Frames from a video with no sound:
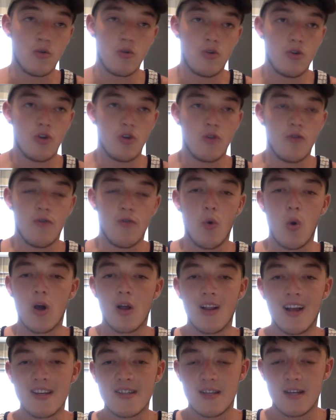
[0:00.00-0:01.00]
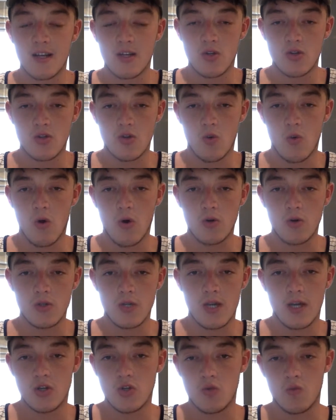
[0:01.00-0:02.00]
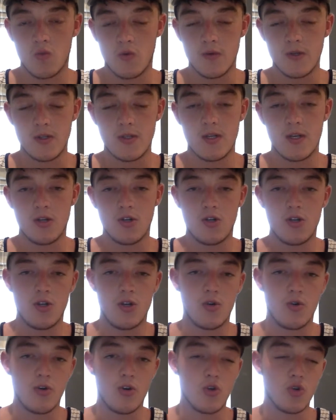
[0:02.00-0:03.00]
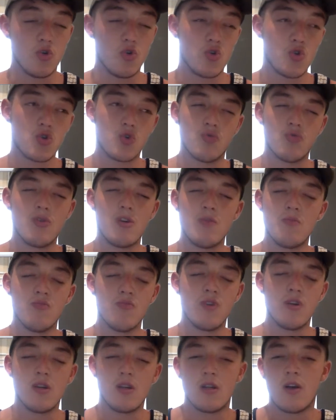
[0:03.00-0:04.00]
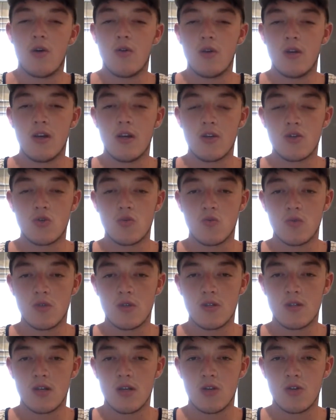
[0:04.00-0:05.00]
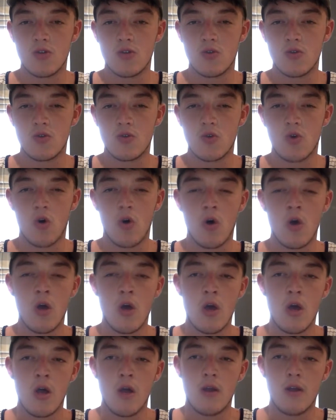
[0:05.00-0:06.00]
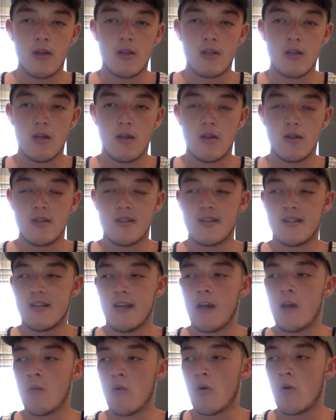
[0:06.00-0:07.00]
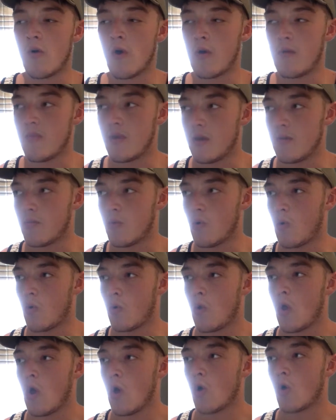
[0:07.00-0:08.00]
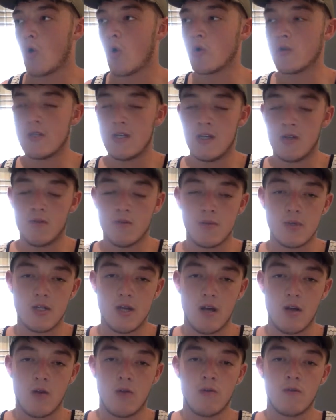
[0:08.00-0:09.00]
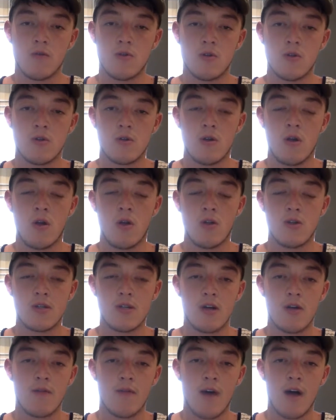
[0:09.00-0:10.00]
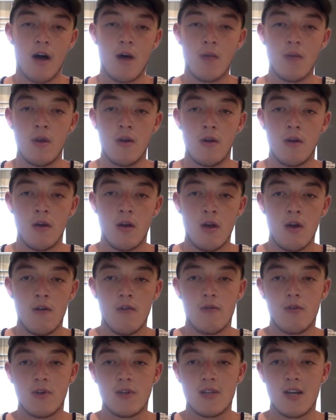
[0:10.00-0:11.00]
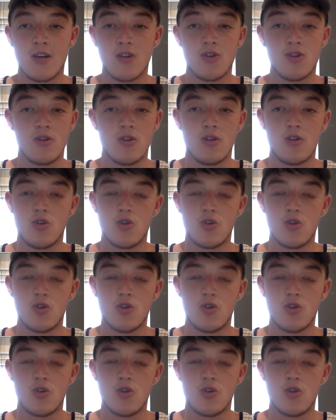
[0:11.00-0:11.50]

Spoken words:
you could throw a glass against the wall to get someone's attention. You could scream really loud and get someone's attention. So this stigma around people cutting themselves and self harming for attention is